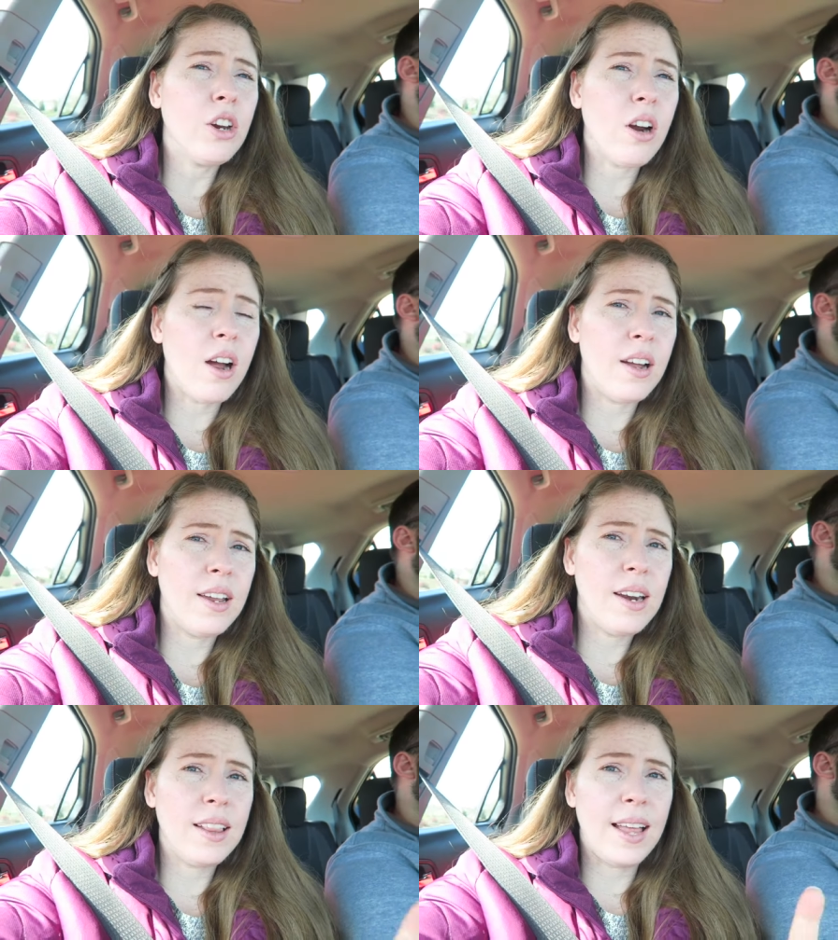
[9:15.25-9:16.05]
You're
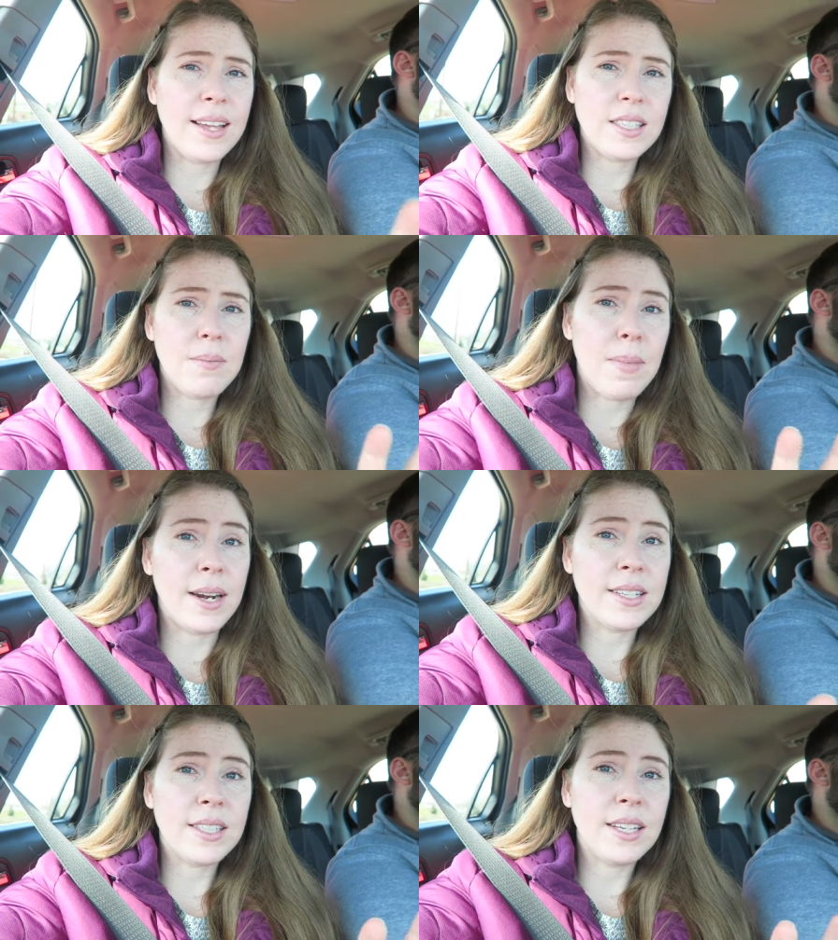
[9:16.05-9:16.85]
on less
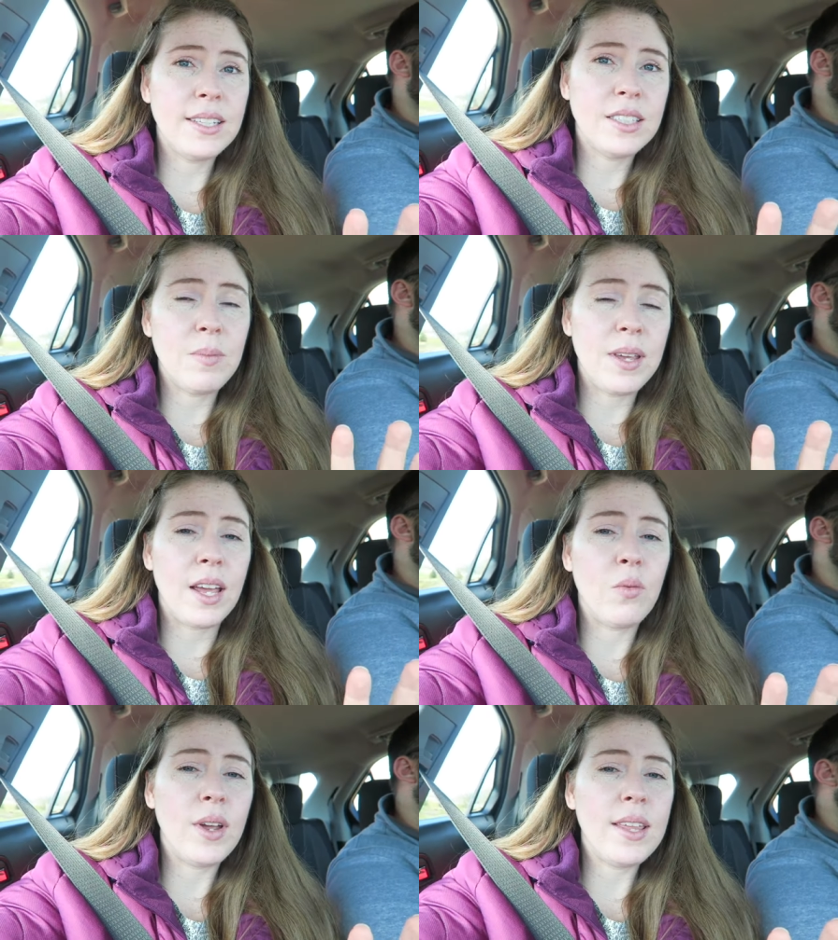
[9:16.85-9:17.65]
medicine to
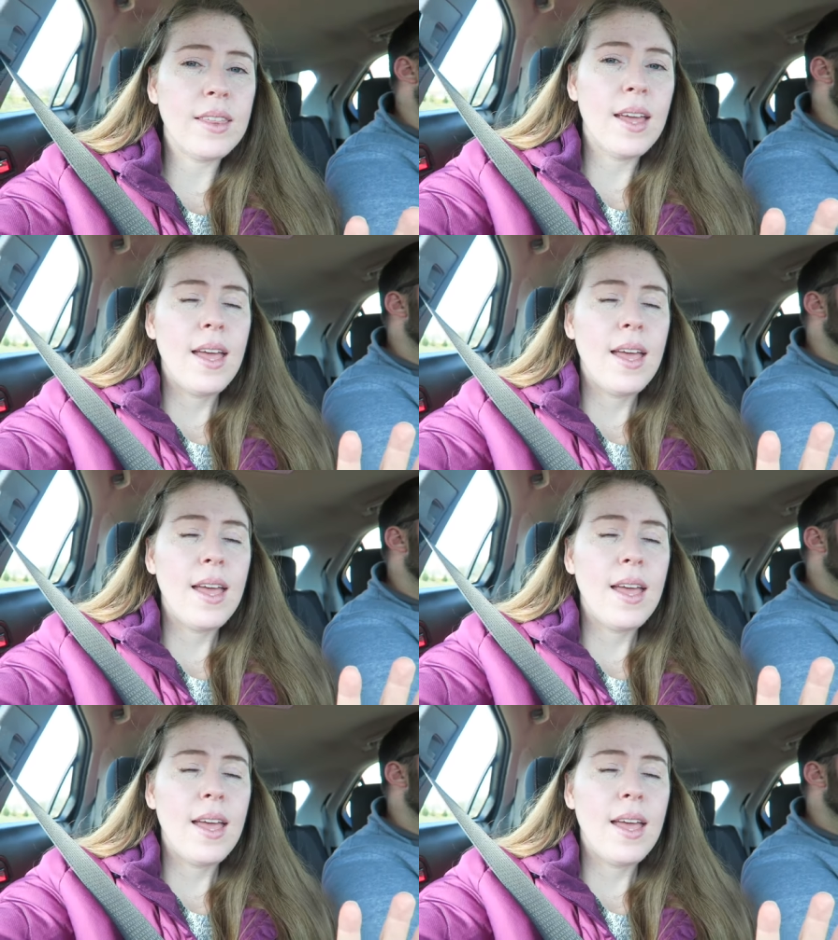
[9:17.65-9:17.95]
begin with,